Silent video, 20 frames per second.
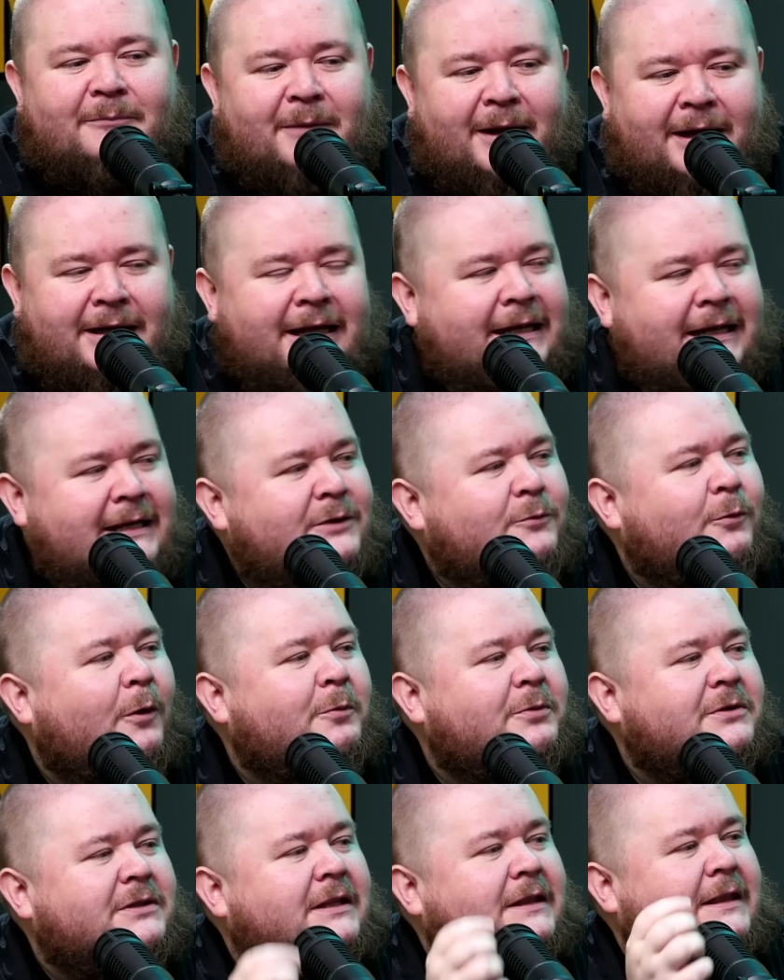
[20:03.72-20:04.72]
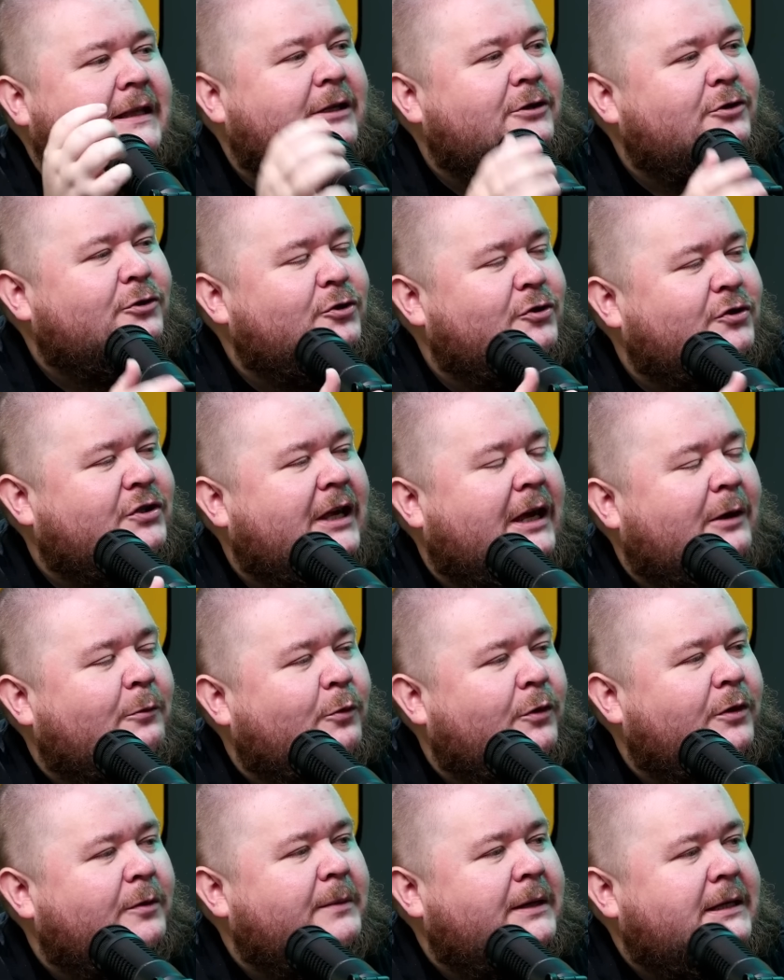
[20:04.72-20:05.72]
my knees. what was the thing you said
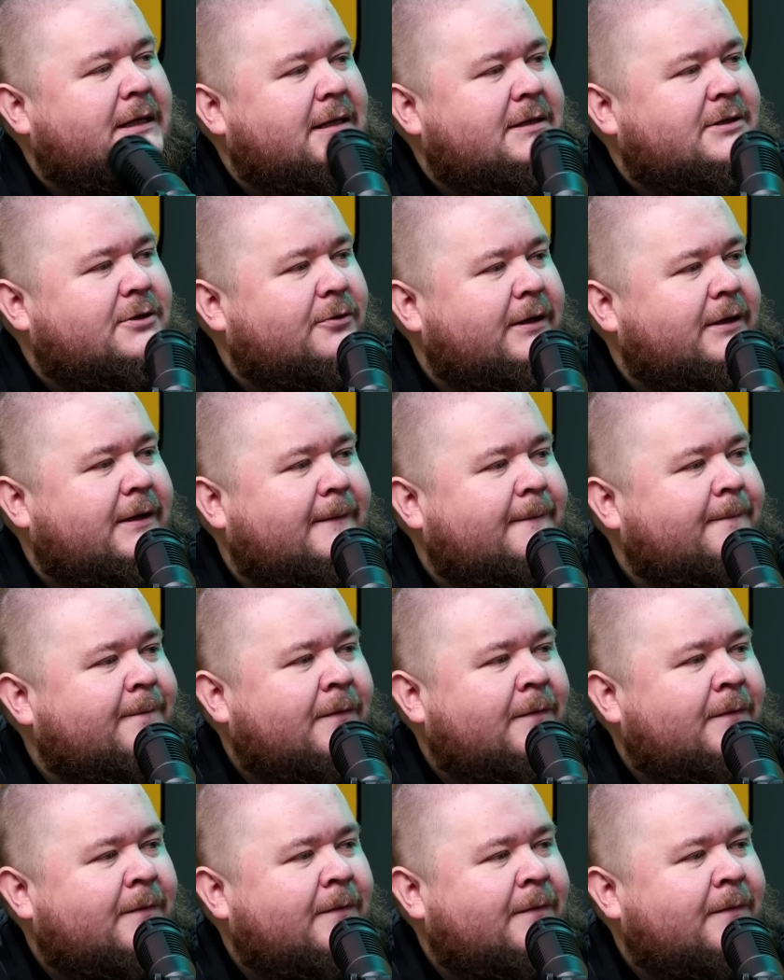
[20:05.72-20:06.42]
one to me yesterday?